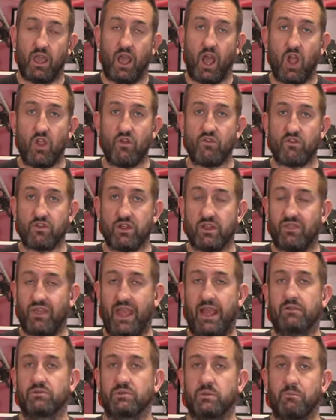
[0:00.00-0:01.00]
over
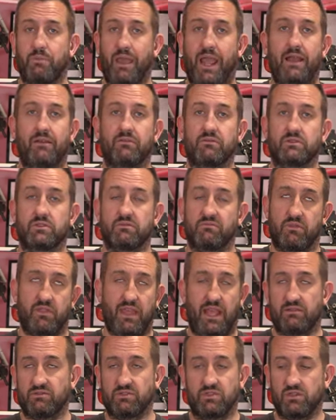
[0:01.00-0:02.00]

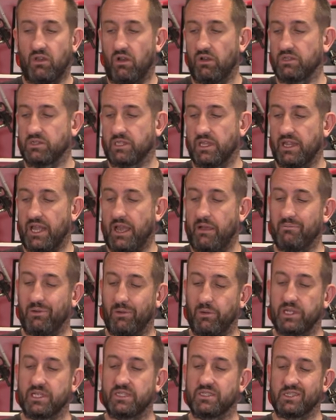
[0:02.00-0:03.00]
$1,000 at that
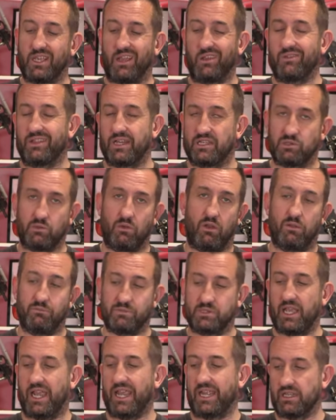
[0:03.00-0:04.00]
point. So that's why I'm
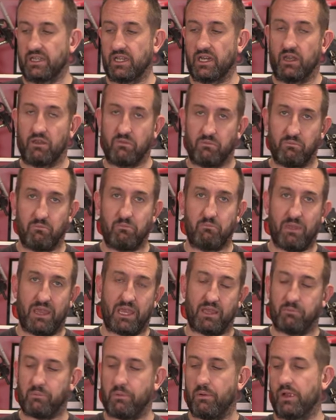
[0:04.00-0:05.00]
saying, you know,
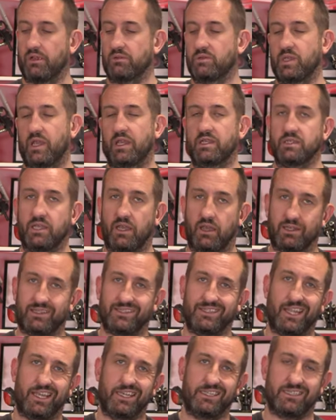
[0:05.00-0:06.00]
big processor,
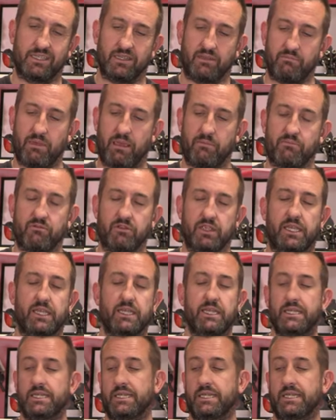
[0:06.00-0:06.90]
decent memory,